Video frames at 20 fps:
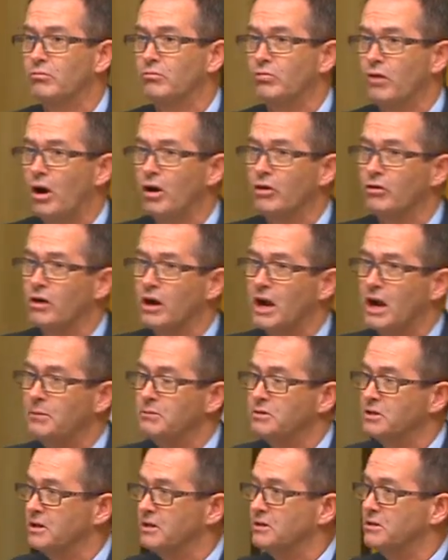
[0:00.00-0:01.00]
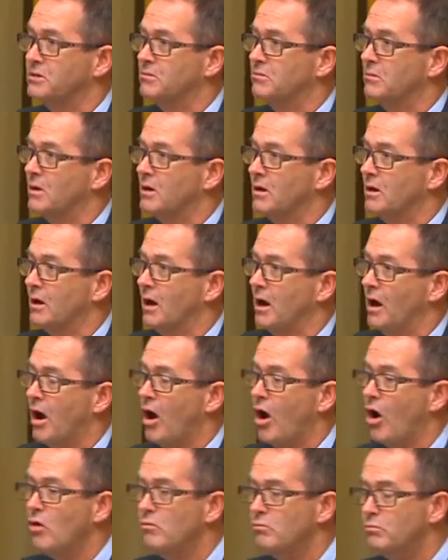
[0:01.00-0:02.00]
programs as
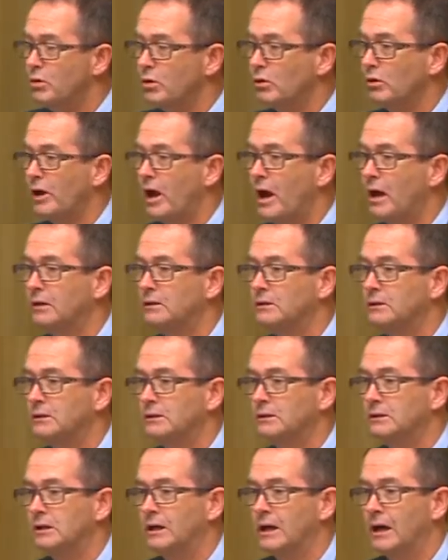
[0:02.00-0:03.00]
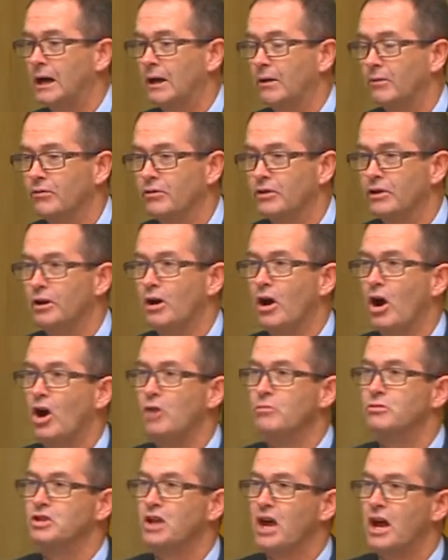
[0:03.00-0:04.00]
Home Builder, the
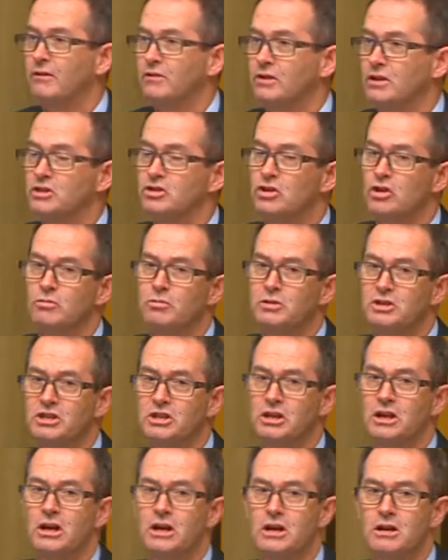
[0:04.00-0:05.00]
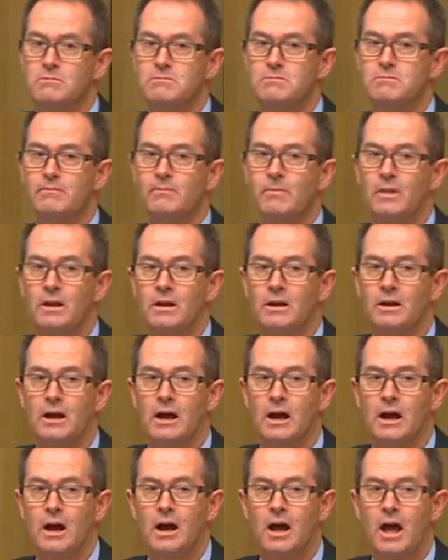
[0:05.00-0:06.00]
Home Saver Super Scheme,
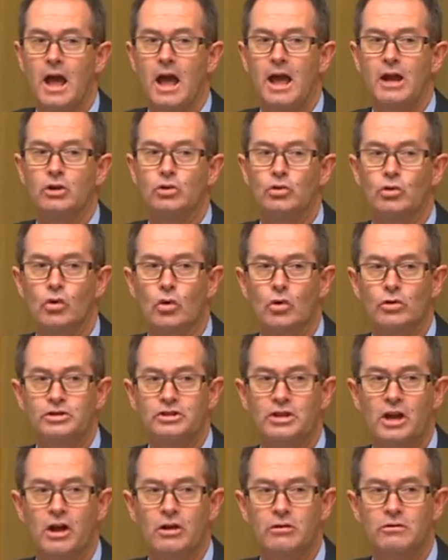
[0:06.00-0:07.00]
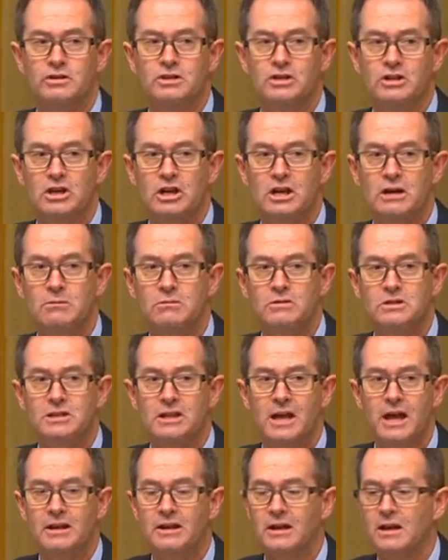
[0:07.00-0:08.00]
and also schemes
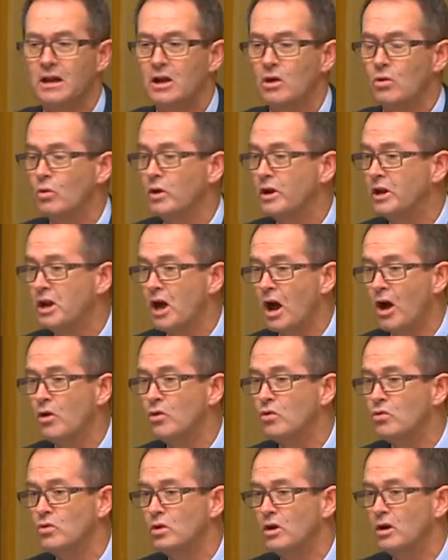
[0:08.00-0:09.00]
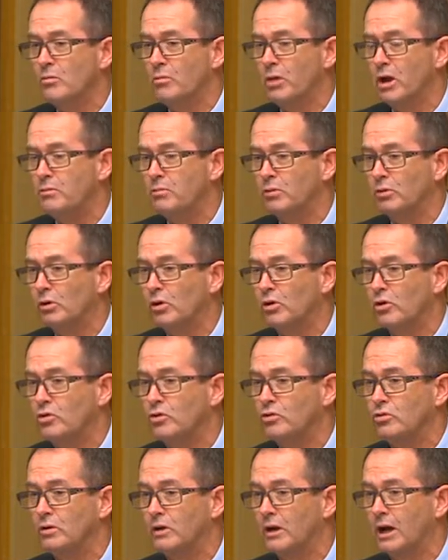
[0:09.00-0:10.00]
that we know people
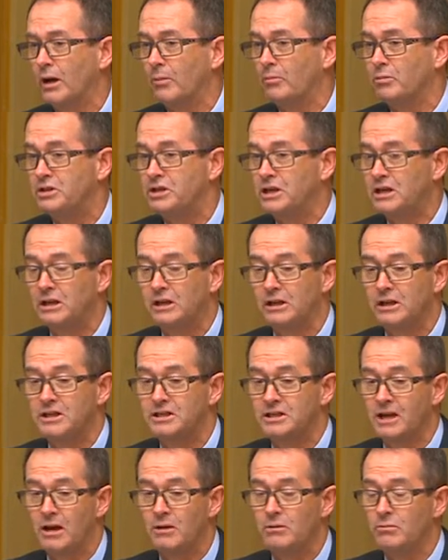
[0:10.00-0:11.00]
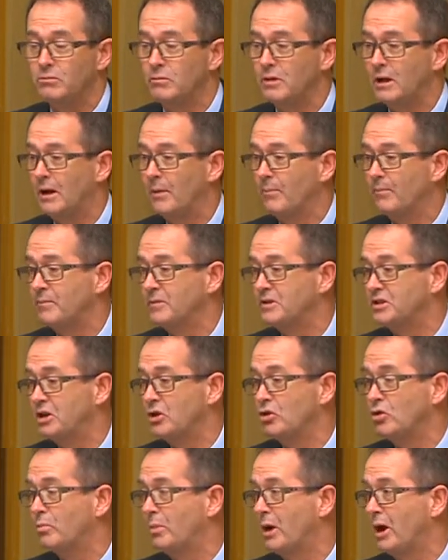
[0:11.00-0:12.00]
who particularly say
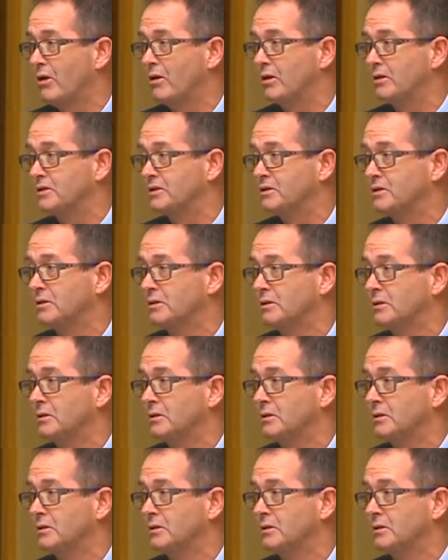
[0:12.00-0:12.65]
single parents